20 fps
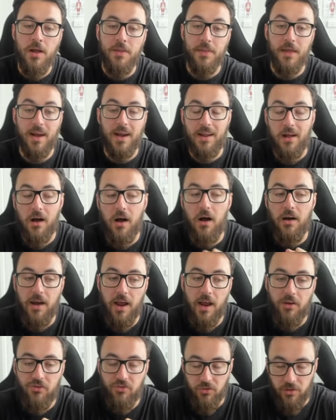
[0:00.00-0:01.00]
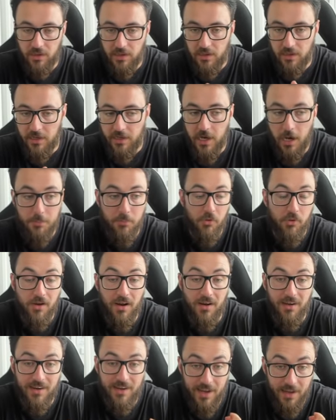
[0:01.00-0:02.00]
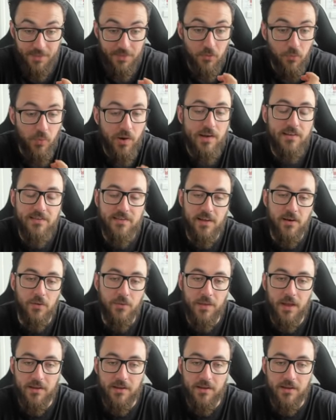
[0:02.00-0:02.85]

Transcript: that I can't actually clean up or I can't get the reset on